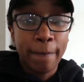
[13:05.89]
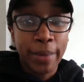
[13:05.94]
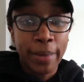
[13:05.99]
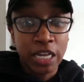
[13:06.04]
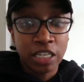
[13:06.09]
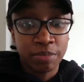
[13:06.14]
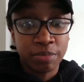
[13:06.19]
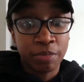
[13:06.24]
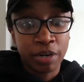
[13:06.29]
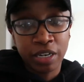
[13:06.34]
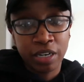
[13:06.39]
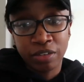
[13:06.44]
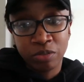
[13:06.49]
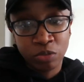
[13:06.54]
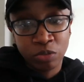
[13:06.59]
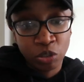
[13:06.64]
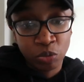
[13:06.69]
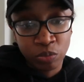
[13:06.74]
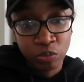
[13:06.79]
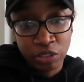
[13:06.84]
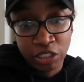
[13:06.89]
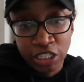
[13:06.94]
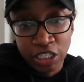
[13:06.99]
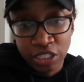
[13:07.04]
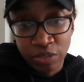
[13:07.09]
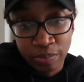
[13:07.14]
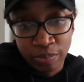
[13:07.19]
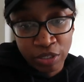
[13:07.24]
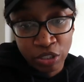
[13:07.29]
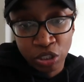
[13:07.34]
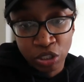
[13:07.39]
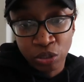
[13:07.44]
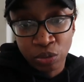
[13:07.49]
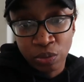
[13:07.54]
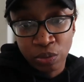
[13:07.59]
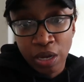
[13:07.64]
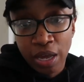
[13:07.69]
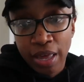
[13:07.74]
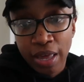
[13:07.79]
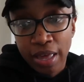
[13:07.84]
PetSmart, which we just went
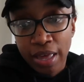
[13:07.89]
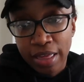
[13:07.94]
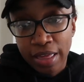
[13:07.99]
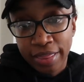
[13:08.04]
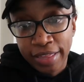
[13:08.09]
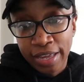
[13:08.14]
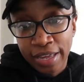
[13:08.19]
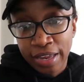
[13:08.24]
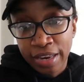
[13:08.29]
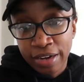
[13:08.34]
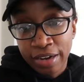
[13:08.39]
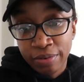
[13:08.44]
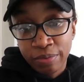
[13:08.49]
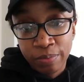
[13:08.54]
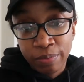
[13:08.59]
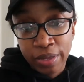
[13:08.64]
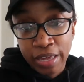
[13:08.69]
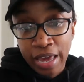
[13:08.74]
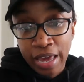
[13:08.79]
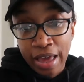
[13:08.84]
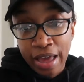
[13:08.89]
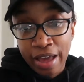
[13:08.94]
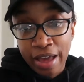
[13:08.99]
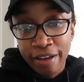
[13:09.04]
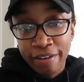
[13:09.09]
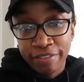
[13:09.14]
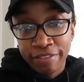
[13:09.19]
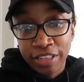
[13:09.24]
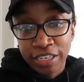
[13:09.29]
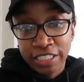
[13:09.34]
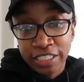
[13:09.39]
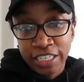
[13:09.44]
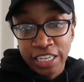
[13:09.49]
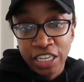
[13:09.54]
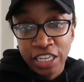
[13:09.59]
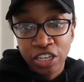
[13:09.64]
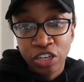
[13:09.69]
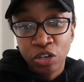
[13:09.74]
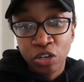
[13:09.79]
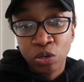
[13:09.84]
to. Then we have the
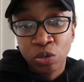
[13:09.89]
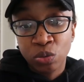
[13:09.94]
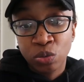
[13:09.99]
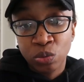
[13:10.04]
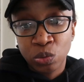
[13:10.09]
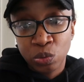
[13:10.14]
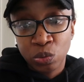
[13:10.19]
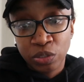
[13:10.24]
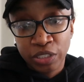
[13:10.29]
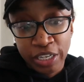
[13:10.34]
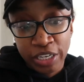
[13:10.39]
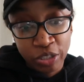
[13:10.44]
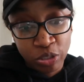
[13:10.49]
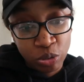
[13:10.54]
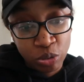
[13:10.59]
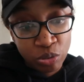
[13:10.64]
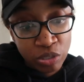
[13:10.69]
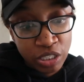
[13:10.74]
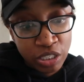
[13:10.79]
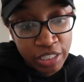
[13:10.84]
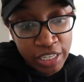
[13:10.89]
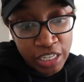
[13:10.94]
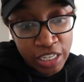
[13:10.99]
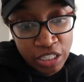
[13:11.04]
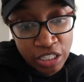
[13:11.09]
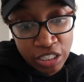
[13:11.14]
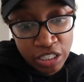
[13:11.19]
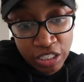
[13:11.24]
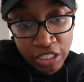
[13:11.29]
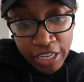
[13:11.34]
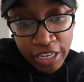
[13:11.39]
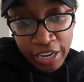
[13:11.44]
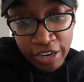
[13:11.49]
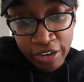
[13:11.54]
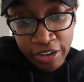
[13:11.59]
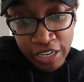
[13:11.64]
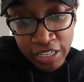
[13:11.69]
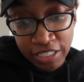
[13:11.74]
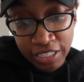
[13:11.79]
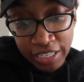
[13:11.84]
Dingo Dental Sticks
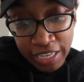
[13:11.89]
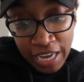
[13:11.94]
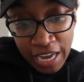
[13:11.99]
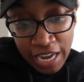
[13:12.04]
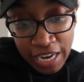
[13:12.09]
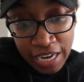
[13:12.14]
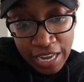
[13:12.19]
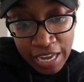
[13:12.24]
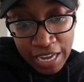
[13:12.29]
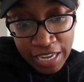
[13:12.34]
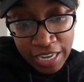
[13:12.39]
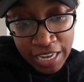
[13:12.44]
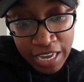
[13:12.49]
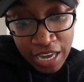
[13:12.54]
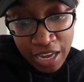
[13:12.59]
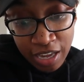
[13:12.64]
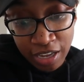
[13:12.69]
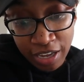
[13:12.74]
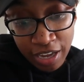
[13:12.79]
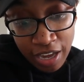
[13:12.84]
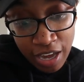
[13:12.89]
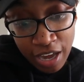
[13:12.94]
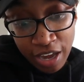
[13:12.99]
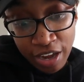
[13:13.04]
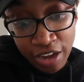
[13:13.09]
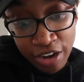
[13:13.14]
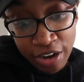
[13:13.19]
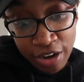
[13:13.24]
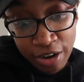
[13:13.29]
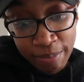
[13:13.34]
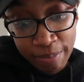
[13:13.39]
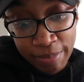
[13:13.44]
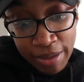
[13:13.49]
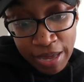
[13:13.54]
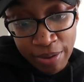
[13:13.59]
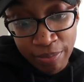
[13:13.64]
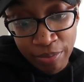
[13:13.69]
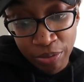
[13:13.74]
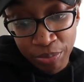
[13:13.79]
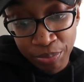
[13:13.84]
Tear into Canine Care,
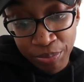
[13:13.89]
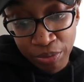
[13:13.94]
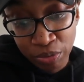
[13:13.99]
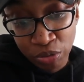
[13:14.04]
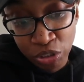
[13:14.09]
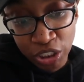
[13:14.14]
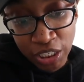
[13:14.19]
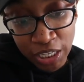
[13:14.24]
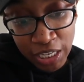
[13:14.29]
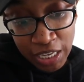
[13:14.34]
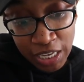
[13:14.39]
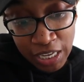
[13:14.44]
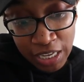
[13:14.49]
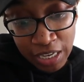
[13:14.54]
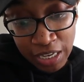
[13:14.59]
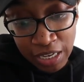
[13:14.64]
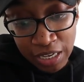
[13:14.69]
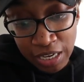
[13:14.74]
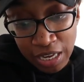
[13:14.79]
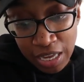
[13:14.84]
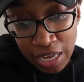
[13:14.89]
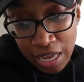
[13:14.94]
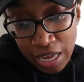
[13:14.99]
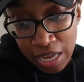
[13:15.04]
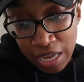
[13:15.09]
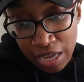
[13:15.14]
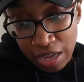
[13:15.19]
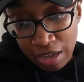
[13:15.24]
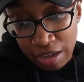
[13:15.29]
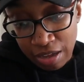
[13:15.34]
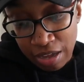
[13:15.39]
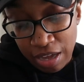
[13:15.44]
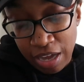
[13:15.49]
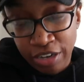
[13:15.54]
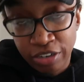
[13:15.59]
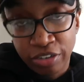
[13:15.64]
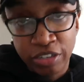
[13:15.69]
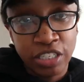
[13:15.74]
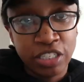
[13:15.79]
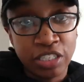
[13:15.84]
made with real chicken.
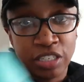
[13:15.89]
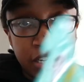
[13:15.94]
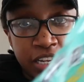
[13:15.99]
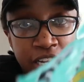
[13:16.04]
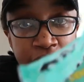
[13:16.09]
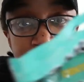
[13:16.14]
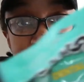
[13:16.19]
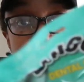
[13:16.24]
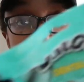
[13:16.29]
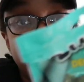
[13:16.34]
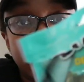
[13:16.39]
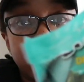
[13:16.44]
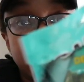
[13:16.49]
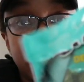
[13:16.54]
I know he's gonna get tired of